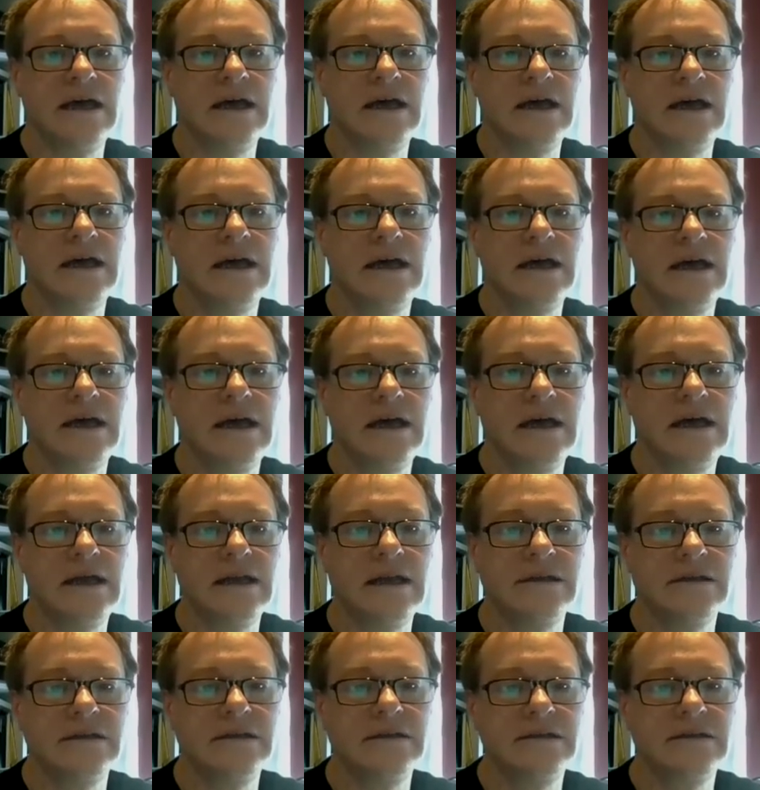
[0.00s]
I
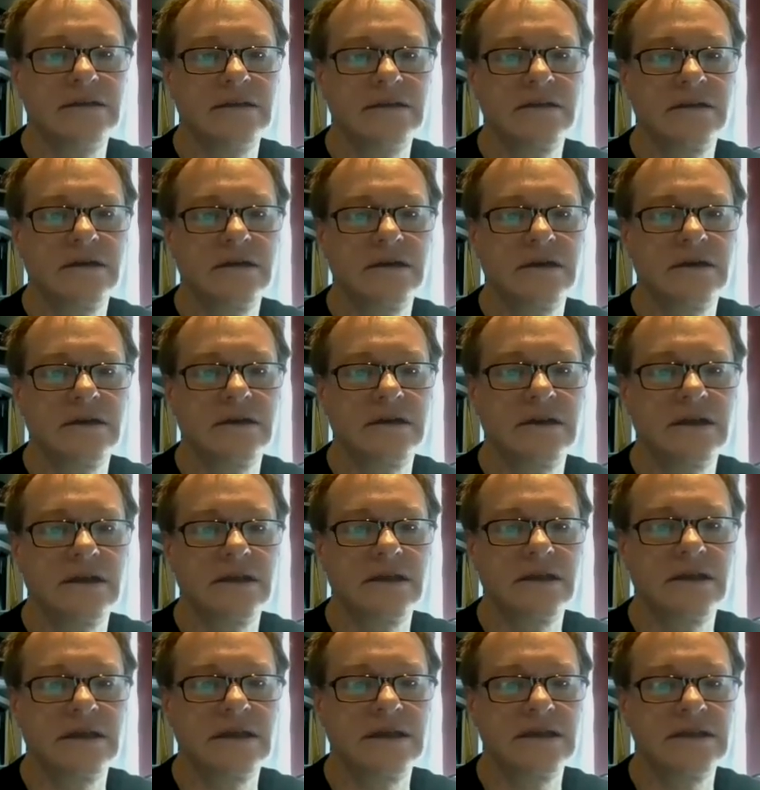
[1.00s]
think
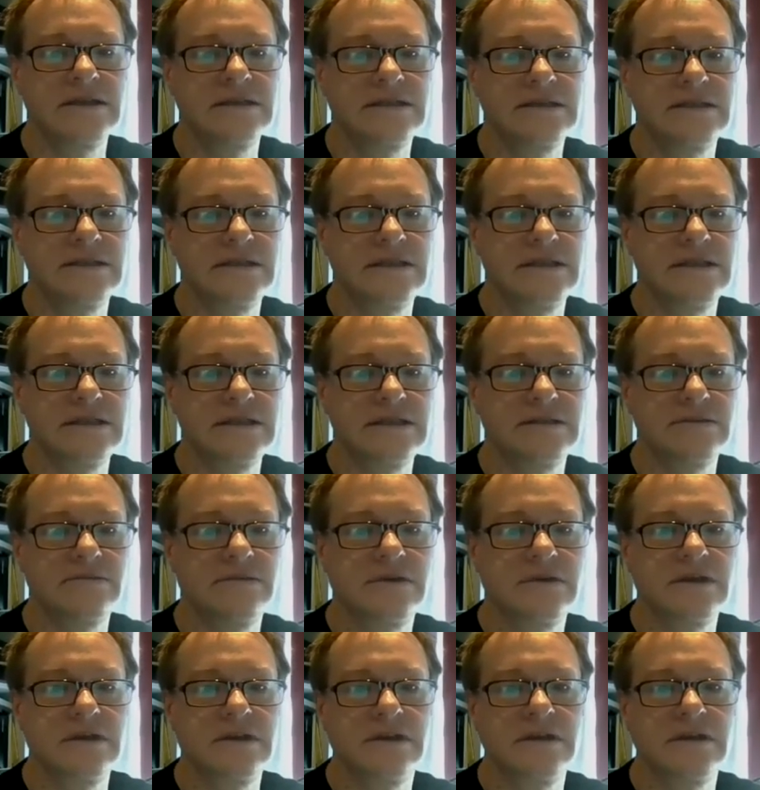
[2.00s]
it's this
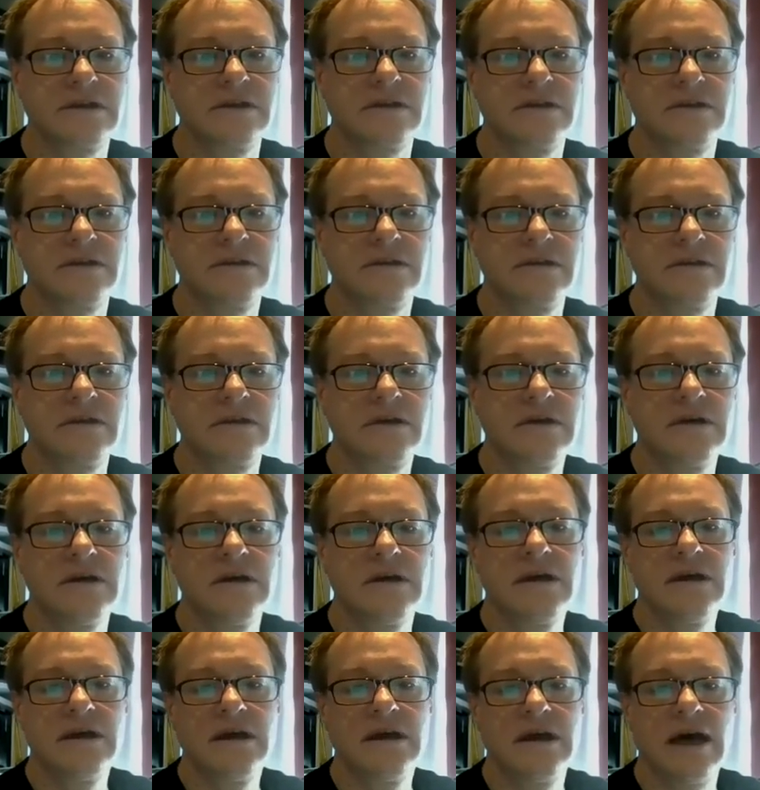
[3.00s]
one,
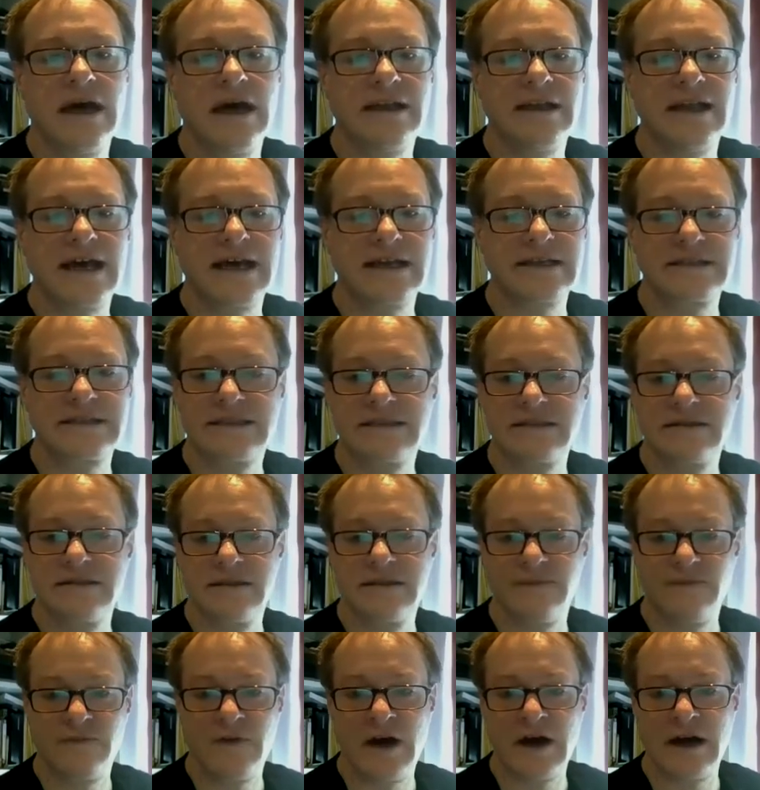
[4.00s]
and that's the
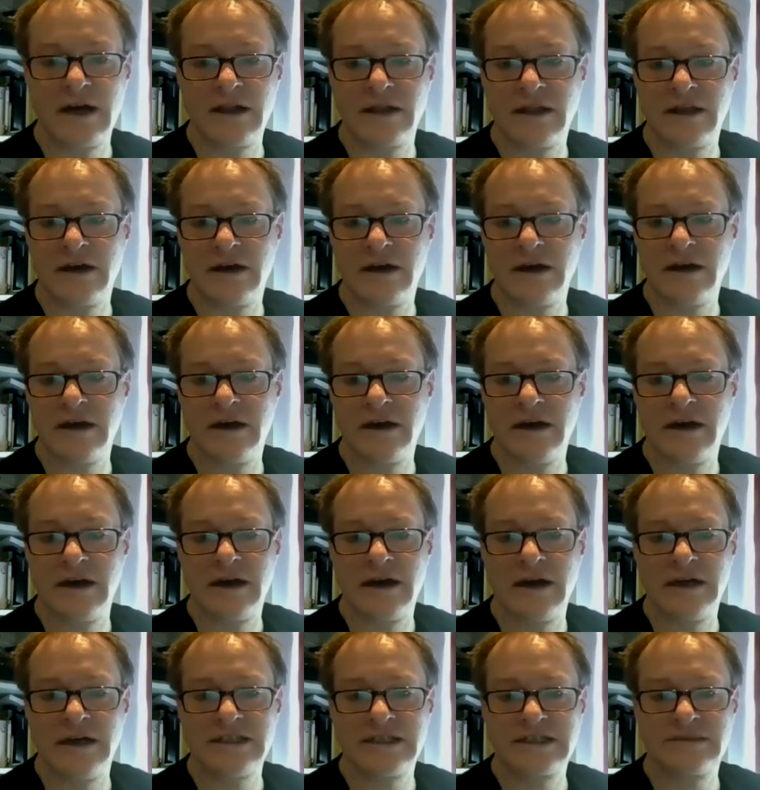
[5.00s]
file that
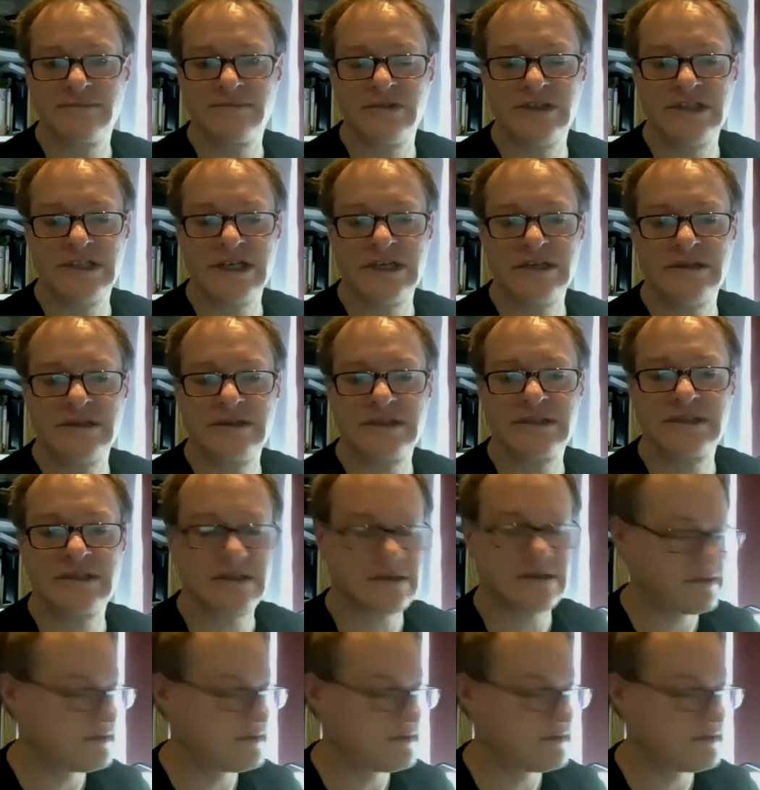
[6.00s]
I just produced.